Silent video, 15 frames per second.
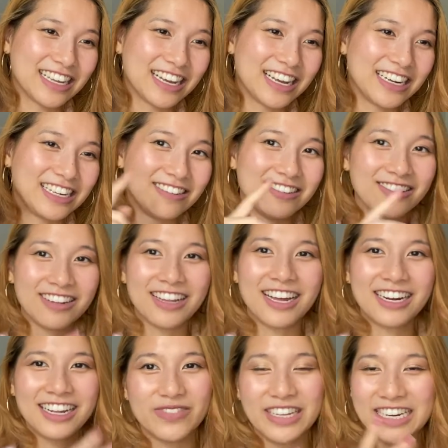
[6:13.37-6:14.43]
said he would do a
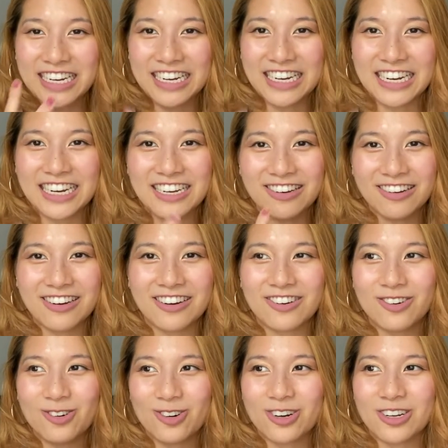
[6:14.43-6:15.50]
lot of licking, doing
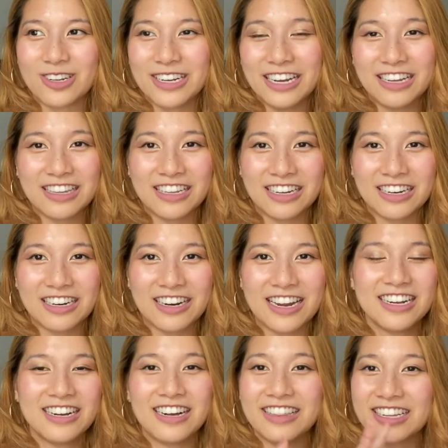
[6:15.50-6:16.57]
oral down there
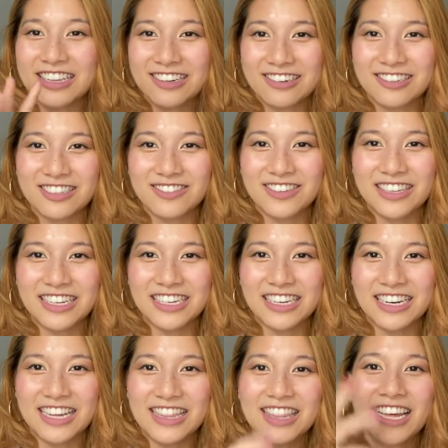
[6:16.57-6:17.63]
on the clitoral
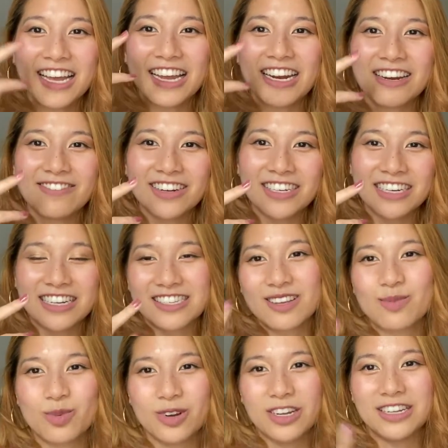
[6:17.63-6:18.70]
stimulation, and then eventually at
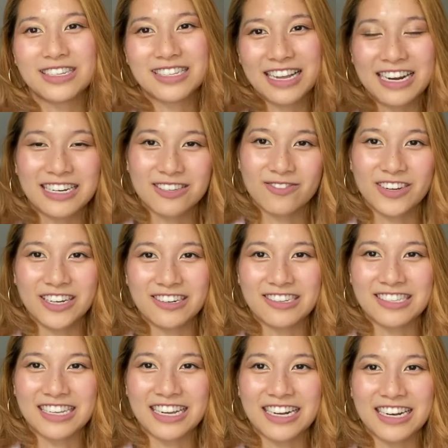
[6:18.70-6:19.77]
some point he'd slide his
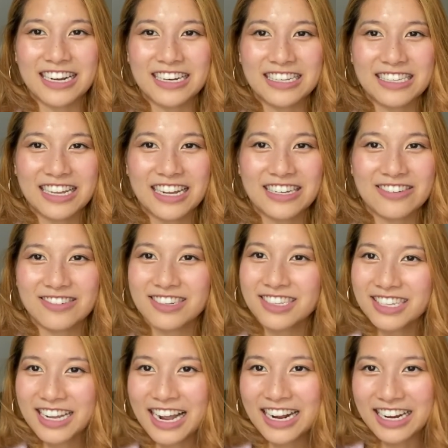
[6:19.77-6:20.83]
fingers in, and he said you
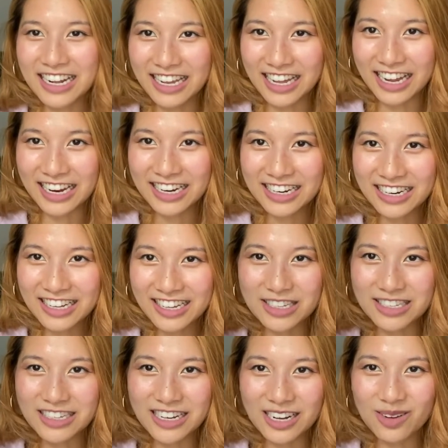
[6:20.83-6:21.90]
just kind of like
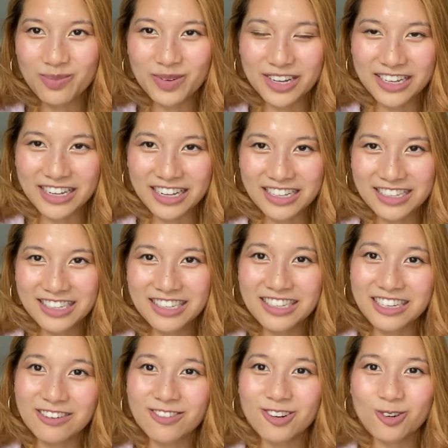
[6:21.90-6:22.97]
press it up against
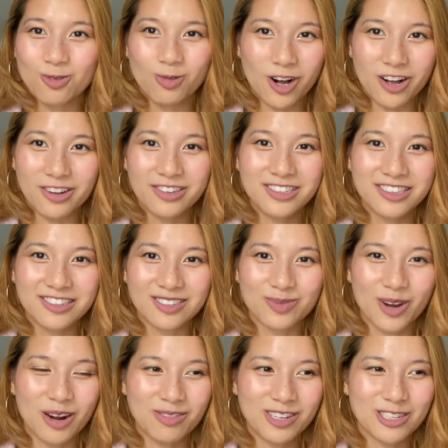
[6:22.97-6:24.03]
different walls. There's
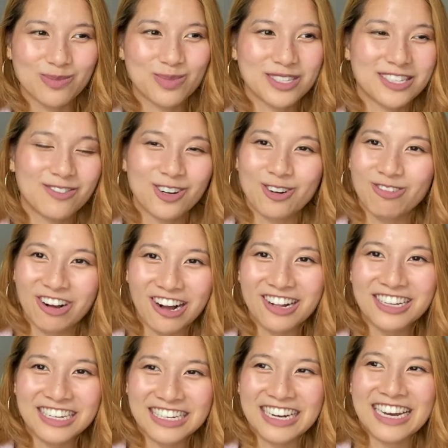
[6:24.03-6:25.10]
probably a specific
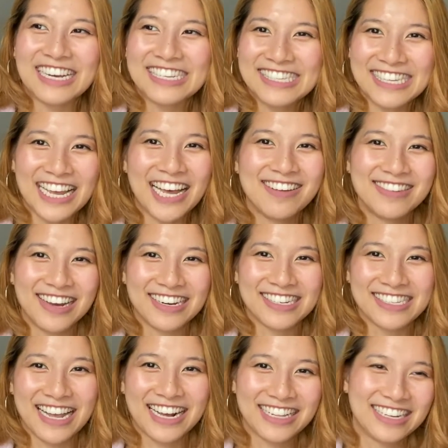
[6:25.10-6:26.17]
wall he does. I'm not
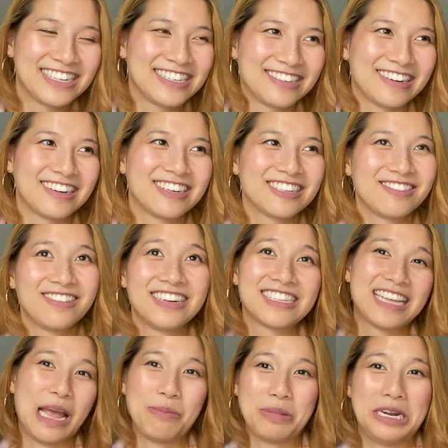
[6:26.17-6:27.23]
exactly sure, because when
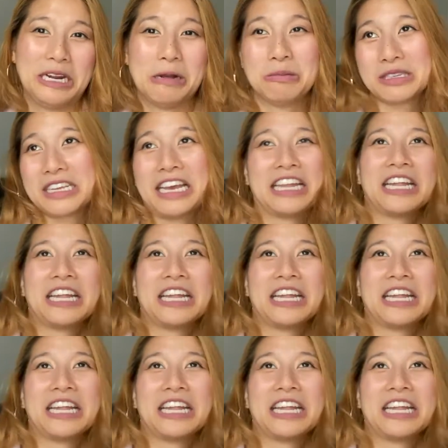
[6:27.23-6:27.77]
it's happening, I'm just kind